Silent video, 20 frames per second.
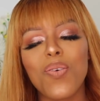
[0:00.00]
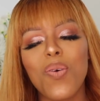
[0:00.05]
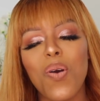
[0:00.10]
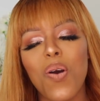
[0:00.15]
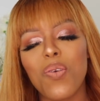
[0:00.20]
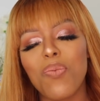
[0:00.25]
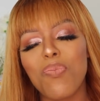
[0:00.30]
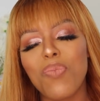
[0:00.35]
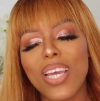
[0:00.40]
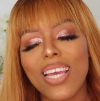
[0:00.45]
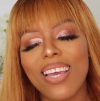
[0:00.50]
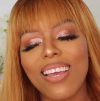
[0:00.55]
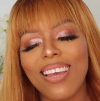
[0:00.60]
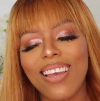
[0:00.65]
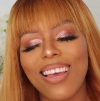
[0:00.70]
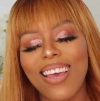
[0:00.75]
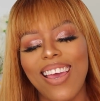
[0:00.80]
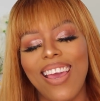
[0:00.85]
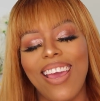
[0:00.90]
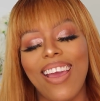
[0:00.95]
caught
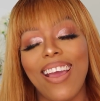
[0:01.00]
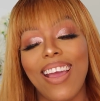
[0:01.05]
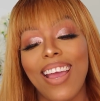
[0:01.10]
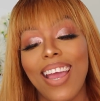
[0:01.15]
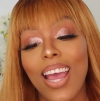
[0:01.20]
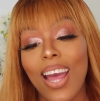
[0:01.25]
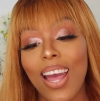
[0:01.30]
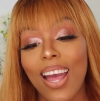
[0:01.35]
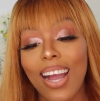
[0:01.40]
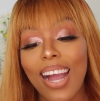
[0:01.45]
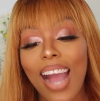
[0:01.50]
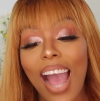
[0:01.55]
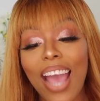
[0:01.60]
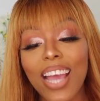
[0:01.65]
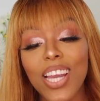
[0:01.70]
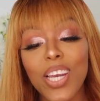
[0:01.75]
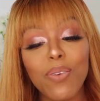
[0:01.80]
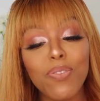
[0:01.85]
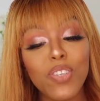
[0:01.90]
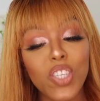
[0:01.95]
me
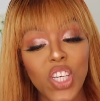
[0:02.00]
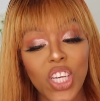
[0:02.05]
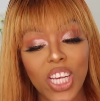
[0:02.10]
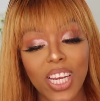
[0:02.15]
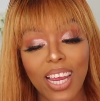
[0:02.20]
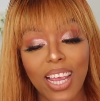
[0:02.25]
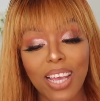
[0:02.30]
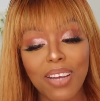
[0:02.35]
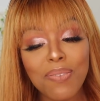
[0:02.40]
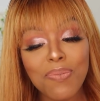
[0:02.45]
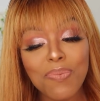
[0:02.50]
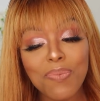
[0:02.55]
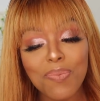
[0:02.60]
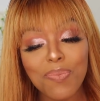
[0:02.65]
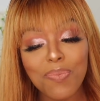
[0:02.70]
kind of cheating,